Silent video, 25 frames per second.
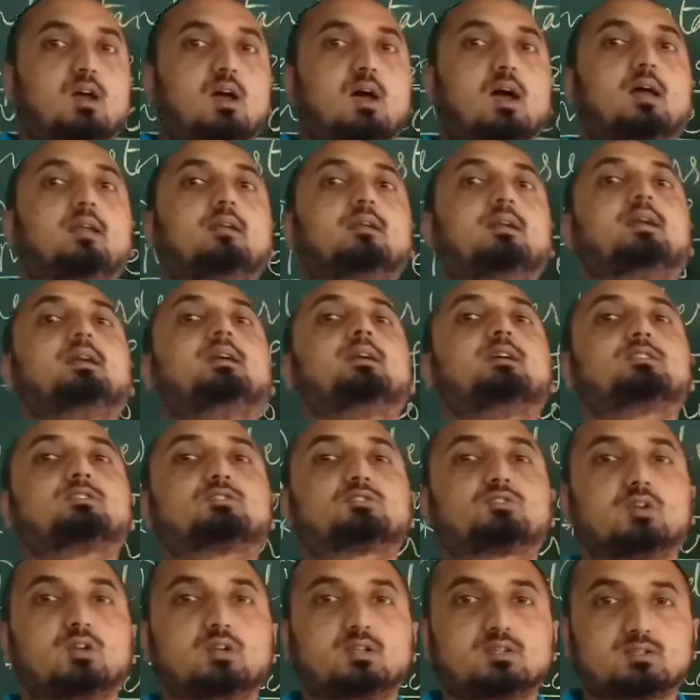and
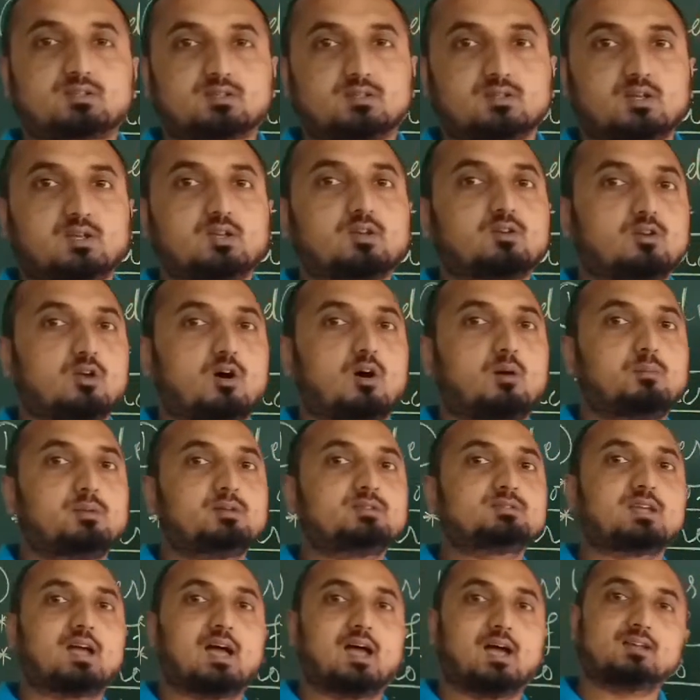industrial
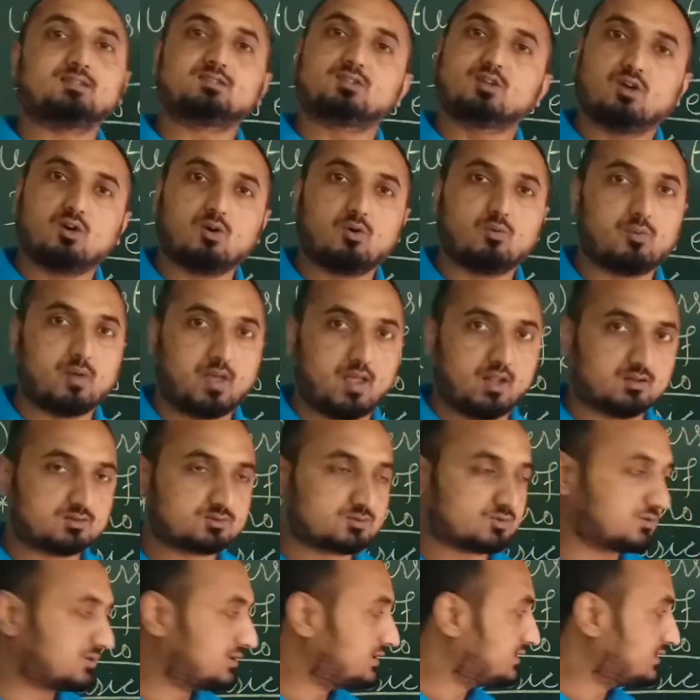economies as well. So these